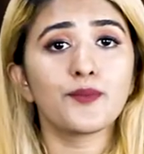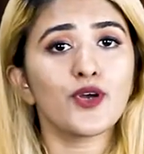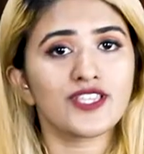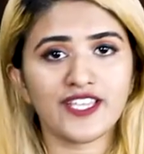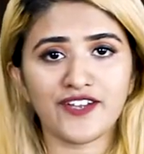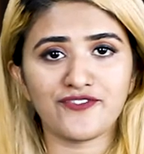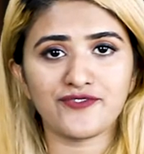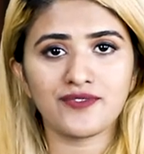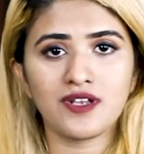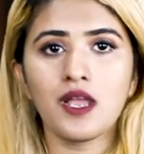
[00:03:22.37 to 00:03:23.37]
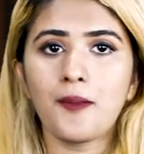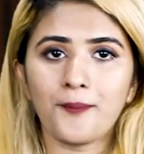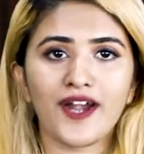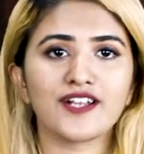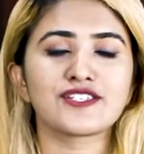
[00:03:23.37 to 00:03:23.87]
The book thief
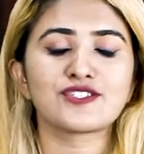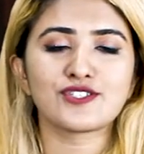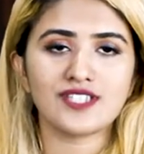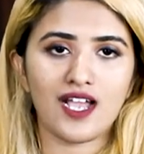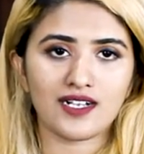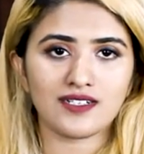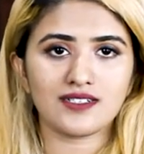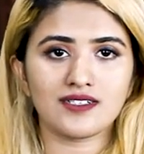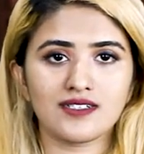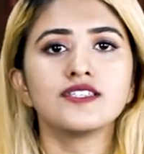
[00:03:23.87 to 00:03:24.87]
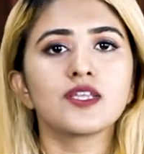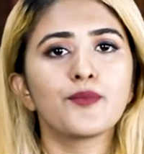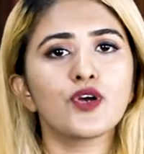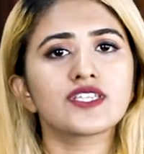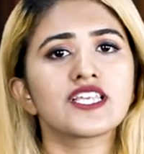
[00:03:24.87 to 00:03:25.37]
Markus Zusak. The
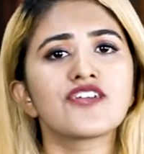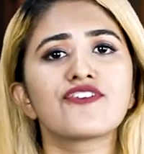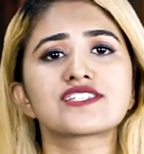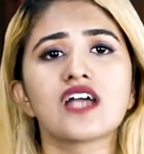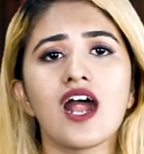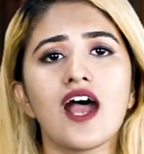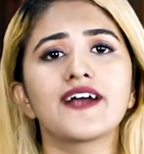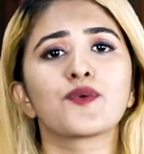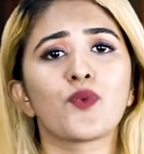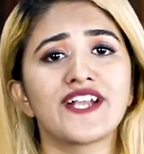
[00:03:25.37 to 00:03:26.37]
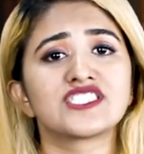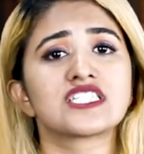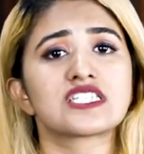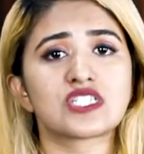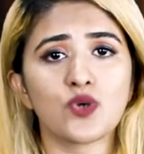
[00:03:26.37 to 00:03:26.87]
Book Thief is a
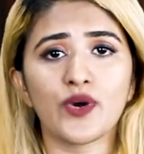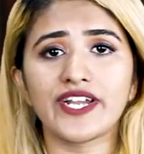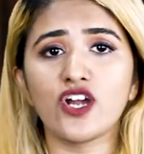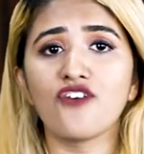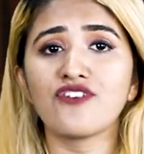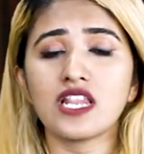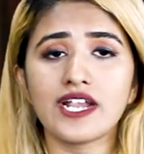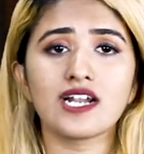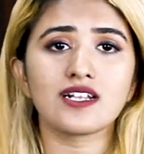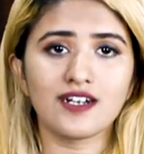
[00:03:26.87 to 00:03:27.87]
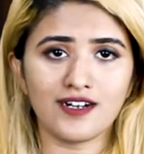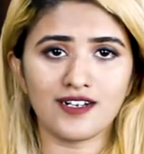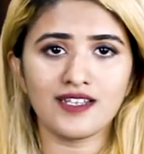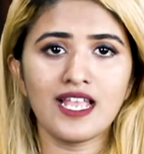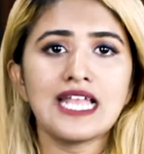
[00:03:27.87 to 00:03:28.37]
heart-wrenching story of a little
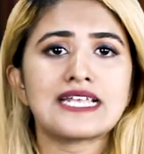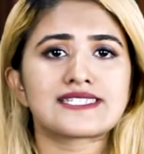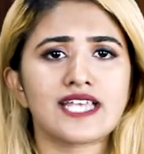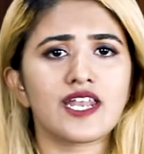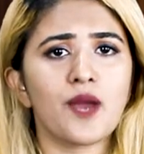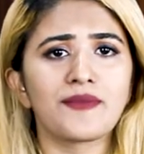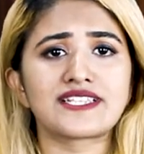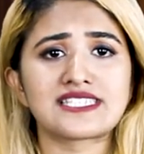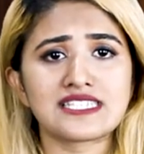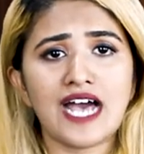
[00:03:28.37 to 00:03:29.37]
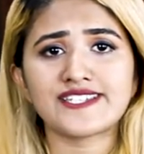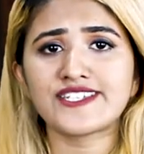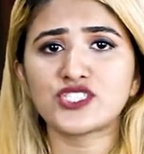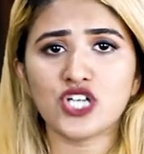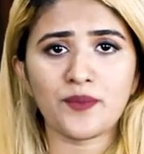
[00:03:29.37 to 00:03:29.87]
girl set amidst
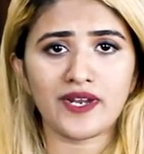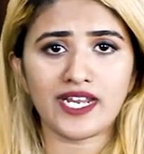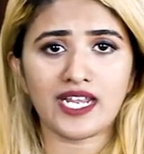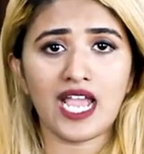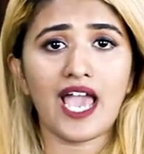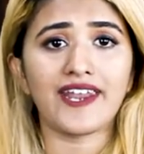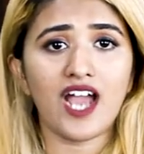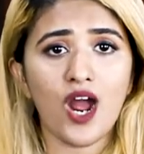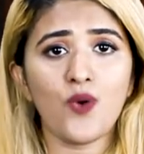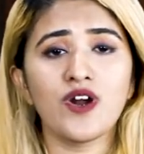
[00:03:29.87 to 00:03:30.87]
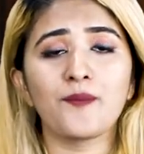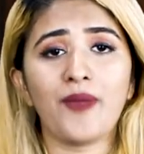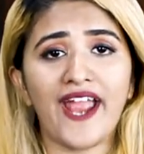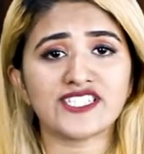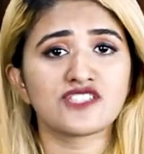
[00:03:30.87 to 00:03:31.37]
Nazi Germany and how her
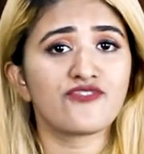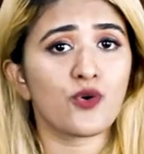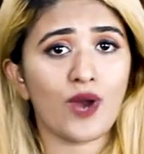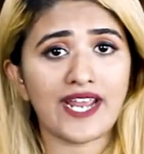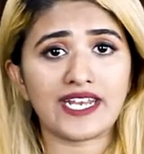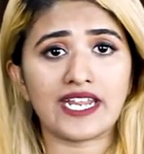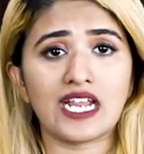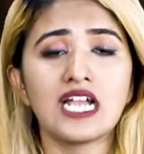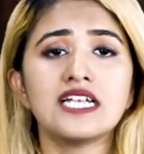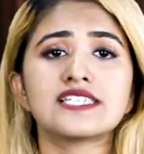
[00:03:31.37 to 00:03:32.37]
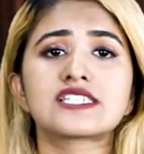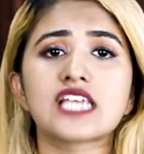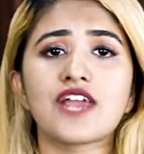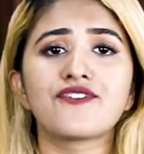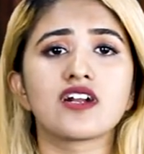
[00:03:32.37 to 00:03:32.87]
passion for writing
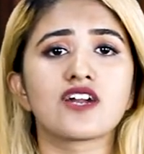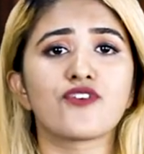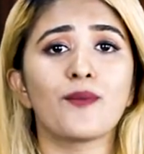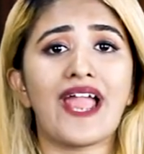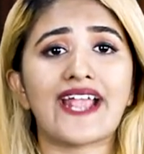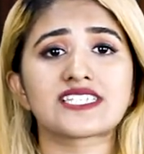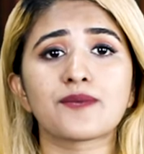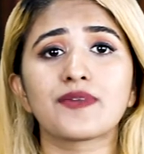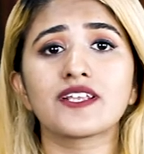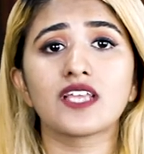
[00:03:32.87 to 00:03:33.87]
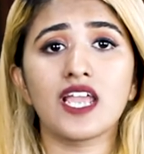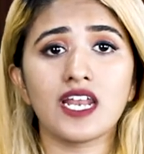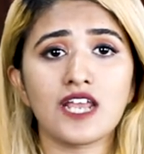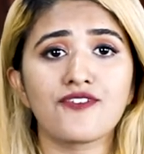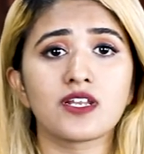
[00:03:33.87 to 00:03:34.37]
saved her from accepting the
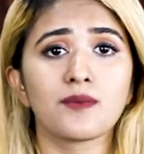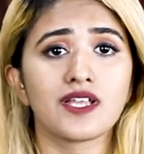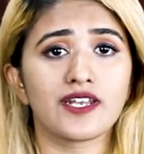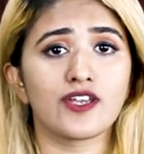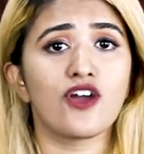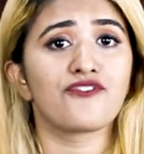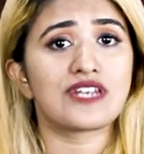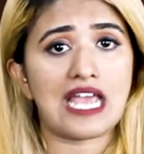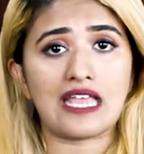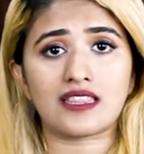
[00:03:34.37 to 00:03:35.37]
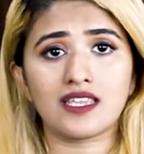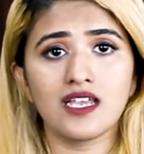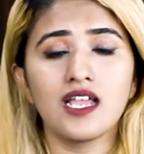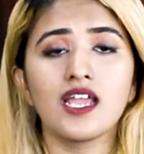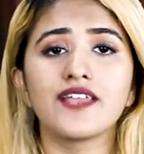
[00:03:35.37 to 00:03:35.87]
inevitability of death
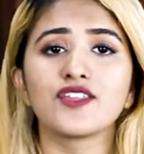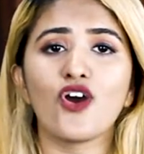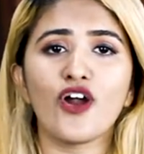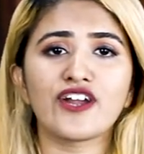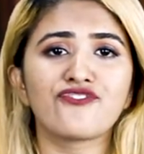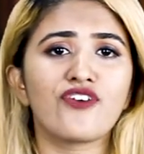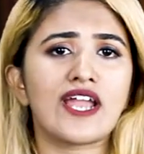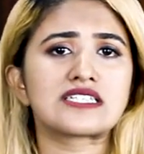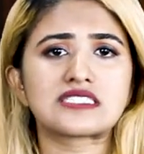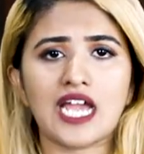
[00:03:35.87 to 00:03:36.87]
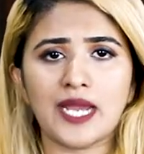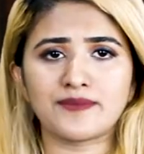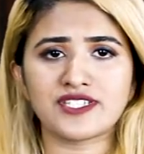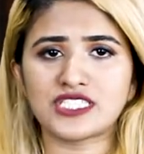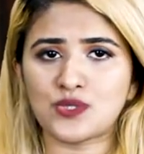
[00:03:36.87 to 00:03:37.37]
in the horrifying
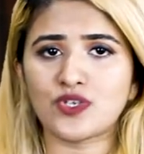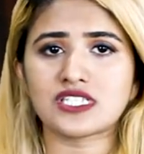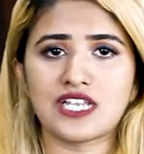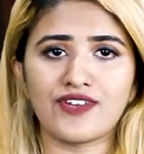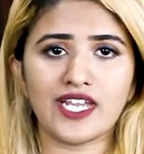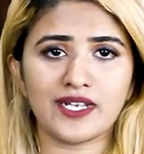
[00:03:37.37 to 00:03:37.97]
times she was living